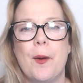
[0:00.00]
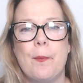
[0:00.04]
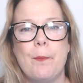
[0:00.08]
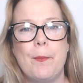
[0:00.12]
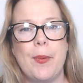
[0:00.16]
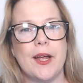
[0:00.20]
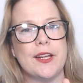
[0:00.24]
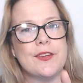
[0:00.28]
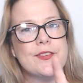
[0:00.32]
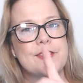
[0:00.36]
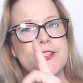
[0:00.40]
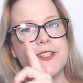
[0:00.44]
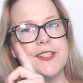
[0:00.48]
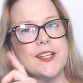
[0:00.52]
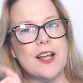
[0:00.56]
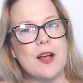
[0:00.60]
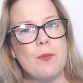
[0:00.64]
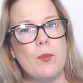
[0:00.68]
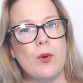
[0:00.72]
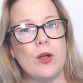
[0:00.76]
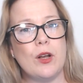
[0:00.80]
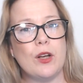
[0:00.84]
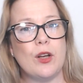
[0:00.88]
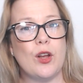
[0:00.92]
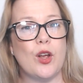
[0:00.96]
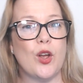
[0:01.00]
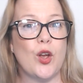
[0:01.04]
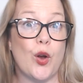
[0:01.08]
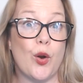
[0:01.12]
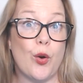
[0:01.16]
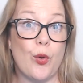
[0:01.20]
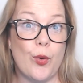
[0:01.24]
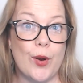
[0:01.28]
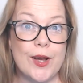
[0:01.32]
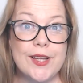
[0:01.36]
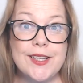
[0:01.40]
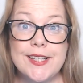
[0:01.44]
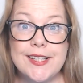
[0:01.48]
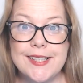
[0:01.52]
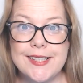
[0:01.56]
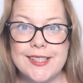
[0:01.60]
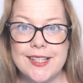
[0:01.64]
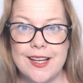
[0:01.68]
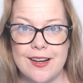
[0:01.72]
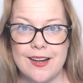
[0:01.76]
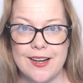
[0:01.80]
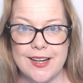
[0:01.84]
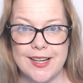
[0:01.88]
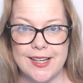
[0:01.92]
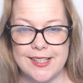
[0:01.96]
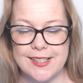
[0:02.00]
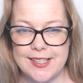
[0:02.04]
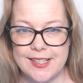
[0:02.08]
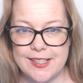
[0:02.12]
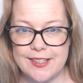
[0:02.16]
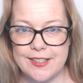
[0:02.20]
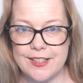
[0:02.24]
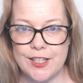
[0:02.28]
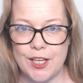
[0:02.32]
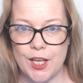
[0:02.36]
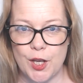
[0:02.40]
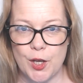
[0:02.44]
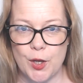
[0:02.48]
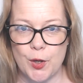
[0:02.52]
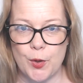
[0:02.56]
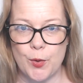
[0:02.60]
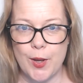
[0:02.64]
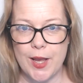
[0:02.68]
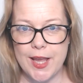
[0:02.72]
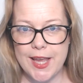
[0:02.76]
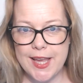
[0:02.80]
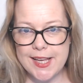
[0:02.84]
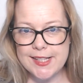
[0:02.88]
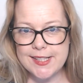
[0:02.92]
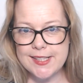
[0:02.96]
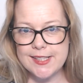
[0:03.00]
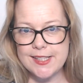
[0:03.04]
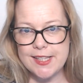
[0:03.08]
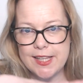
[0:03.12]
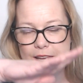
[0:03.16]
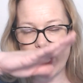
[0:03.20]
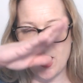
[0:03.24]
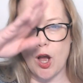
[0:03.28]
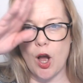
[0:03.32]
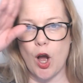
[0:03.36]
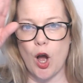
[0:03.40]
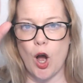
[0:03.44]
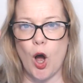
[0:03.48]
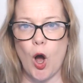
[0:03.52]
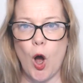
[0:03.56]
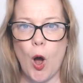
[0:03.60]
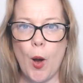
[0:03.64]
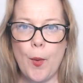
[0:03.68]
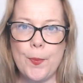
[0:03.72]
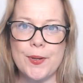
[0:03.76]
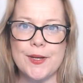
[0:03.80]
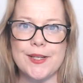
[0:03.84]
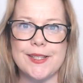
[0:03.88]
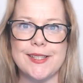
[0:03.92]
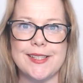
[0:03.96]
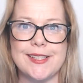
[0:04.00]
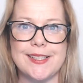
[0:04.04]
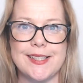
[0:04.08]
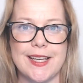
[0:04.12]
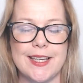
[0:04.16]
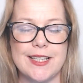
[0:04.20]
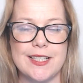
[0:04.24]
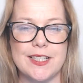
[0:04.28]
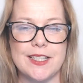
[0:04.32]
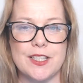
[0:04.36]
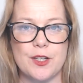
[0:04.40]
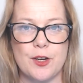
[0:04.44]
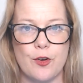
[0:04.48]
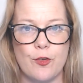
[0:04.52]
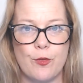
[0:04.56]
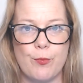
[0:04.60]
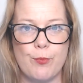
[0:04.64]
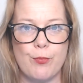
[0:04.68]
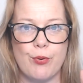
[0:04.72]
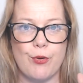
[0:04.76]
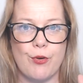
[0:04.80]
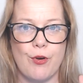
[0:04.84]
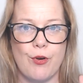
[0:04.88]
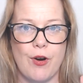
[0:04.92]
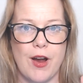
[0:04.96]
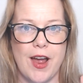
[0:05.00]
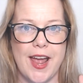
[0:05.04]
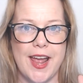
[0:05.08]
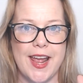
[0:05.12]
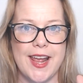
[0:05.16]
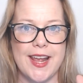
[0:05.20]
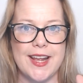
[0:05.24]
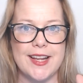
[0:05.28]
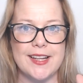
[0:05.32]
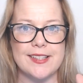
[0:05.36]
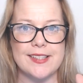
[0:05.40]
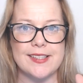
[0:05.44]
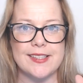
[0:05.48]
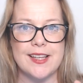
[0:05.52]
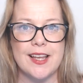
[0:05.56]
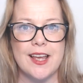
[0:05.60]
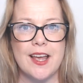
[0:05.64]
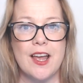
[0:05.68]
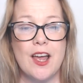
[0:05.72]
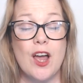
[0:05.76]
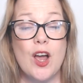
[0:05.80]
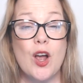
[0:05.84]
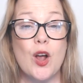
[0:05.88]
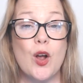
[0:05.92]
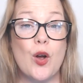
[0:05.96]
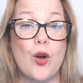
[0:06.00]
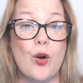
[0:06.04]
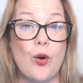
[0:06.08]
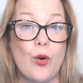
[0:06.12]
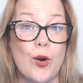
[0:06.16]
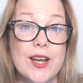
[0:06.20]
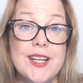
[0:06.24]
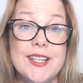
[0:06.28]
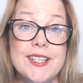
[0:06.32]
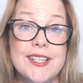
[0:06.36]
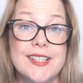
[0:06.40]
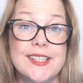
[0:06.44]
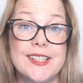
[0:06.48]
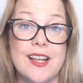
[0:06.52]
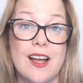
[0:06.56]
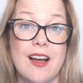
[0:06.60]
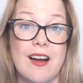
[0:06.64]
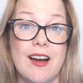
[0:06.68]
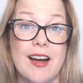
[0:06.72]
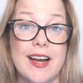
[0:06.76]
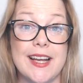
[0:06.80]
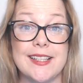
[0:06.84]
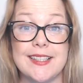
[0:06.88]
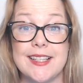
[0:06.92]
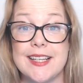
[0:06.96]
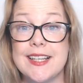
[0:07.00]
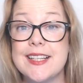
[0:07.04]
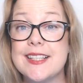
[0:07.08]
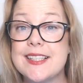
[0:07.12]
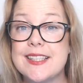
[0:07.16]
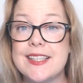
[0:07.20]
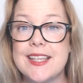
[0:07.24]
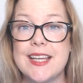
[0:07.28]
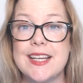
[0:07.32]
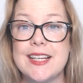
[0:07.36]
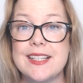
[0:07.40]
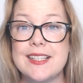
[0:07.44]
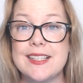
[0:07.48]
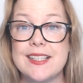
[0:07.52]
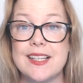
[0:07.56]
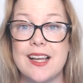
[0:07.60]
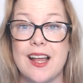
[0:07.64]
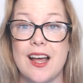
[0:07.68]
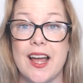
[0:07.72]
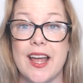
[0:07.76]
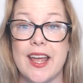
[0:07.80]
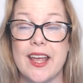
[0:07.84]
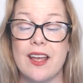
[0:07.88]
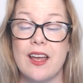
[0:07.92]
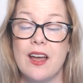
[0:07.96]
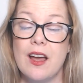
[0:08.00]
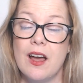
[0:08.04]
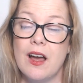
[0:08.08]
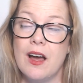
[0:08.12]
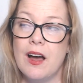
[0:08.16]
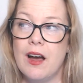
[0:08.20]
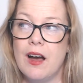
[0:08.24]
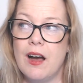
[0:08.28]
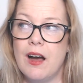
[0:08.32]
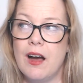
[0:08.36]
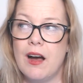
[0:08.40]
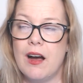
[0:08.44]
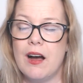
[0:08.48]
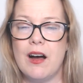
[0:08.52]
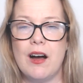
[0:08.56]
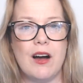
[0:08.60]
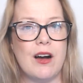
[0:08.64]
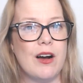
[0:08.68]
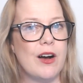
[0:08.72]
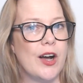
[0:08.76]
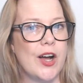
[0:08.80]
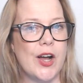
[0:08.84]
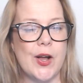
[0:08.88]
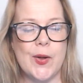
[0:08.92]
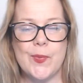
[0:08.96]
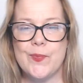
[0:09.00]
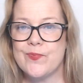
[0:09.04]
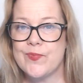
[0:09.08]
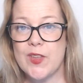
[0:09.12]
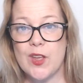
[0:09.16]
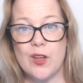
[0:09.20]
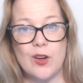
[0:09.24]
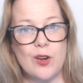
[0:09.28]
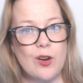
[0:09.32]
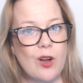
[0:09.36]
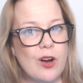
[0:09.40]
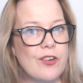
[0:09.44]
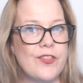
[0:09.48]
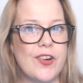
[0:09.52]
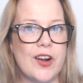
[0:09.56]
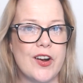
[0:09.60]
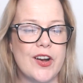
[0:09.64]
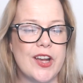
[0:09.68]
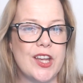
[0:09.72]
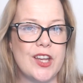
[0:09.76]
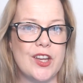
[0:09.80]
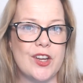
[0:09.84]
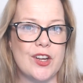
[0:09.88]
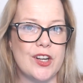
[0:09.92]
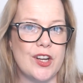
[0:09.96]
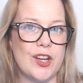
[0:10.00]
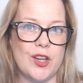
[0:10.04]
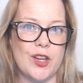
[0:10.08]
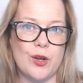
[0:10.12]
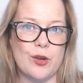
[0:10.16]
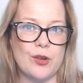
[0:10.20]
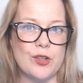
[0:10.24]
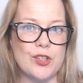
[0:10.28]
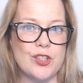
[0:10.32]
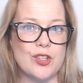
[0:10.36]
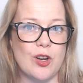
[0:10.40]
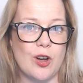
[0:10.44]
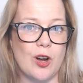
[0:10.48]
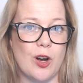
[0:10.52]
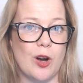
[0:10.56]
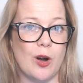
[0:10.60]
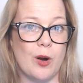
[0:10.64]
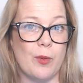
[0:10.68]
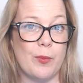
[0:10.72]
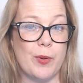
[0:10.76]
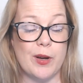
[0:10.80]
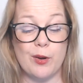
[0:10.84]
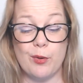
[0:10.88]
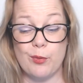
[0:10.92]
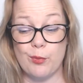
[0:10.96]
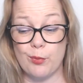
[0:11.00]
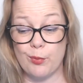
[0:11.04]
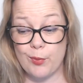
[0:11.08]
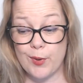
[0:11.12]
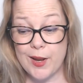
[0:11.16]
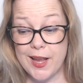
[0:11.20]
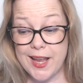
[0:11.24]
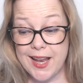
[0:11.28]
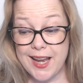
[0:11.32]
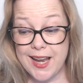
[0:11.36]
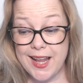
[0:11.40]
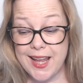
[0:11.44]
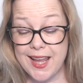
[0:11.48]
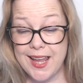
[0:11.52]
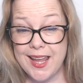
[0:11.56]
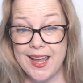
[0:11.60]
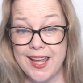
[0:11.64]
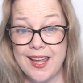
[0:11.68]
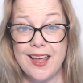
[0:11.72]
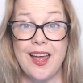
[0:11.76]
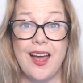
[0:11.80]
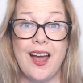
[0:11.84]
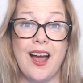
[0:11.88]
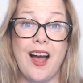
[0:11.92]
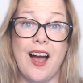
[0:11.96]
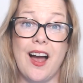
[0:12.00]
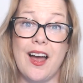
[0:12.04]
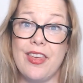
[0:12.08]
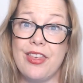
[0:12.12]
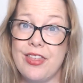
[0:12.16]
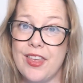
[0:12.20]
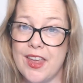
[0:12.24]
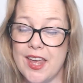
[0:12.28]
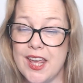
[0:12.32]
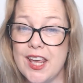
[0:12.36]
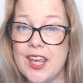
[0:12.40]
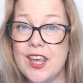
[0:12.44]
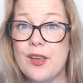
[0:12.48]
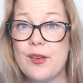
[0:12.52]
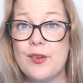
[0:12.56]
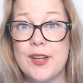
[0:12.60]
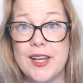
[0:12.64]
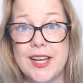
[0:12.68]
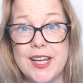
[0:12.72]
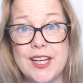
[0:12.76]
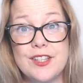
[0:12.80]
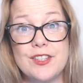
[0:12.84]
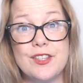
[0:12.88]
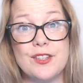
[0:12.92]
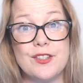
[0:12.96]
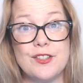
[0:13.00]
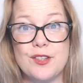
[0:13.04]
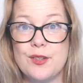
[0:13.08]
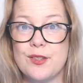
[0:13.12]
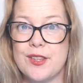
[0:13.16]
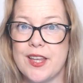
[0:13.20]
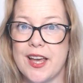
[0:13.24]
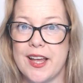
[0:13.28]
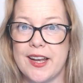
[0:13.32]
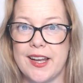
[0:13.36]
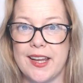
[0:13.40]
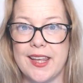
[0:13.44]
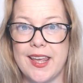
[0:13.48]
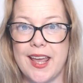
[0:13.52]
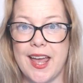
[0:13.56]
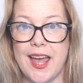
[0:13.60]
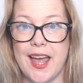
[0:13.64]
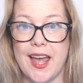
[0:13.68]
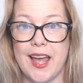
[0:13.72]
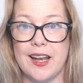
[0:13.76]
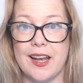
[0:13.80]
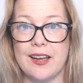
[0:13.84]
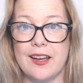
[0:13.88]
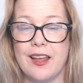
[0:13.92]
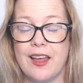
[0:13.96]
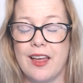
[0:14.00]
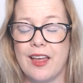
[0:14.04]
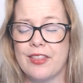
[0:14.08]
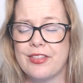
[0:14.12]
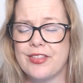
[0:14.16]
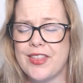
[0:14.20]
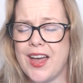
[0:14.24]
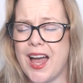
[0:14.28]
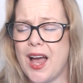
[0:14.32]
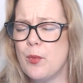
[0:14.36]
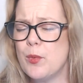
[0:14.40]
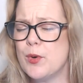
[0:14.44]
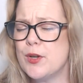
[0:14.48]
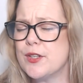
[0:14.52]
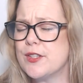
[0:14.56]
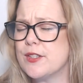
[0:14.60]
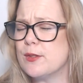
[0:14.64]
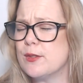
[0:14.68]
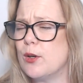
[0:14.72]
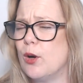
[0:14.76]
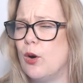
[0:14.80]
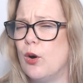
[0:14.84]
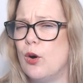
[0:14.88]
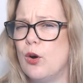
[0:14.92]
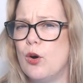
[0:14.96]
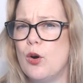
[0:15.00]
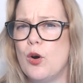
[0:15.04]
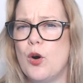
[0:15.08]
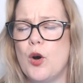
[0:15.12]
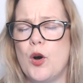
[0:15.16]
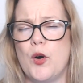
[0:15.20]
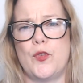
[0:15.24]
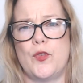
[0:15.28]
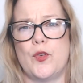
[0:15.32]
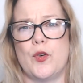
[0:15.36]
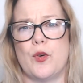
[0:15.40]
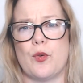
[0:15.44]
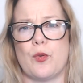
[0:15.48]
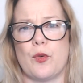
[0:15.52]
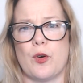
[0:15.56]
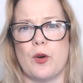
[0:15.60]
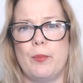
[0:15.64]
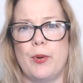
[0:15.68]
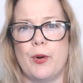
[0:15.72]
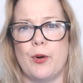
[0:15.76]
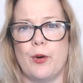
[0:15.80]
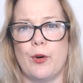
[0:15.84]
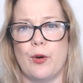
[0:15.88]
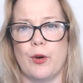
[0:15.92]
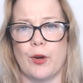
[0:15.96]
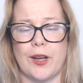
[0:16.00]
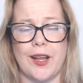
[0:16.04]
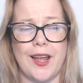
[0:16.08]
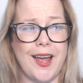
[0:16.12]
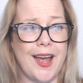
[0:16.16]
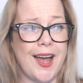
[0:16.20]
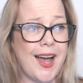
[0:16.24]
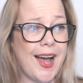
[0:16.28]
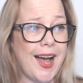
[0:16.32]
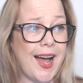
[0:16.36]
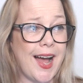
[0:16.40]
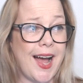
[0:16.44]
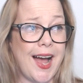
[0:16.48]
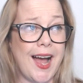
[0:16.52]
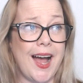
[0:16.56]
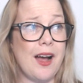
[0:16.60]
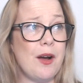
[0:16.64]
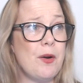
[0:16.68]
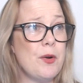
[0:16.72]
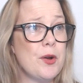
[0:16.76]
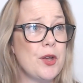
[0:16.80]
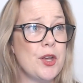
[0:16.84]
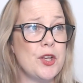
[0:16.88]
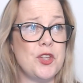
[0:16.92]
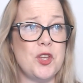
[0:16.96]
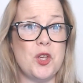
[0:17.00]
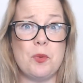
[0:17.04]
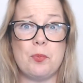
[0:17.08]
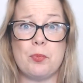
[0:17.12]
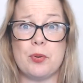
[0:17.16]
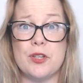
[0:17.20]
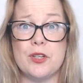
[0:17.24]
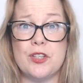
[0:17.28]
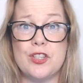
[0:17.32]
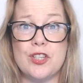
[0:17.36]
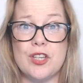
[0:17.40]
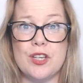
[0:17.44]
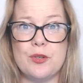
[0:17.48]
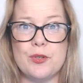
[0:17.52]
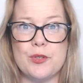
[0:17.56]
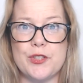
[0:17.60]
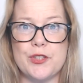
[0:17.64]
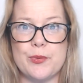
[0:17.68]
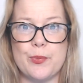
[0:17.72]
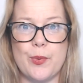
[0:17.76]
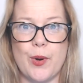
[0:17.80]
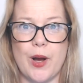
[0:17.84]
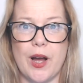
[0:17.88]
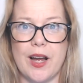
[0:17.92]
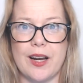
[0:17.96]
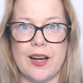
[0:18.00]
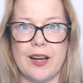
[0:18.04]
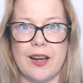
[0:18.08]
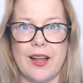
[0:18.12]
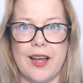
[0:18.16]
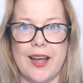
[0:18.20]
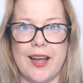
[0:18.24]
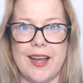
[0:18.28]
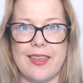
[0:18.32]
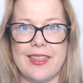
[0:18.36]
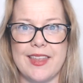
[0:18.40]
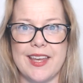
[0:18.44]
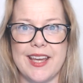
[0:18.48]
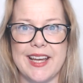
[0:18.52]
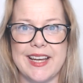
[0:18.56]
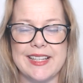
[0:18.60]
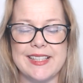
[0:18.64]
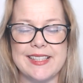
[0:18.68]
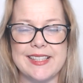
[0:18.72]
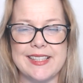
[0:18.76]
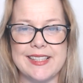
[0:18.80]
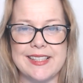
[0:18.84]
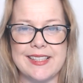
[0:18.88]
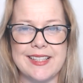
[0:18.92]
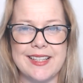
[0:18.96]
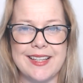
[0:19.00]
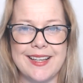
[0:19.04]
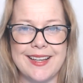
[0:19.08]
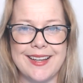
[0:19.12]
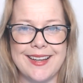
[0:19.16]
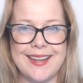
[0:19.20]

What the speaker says: But if someone criticizes you, it's the opposite of praise. Criticize is things like, oh, you're not very good at your job. Really? I think you need to do that again. That was an awful report. How could you produce work like this?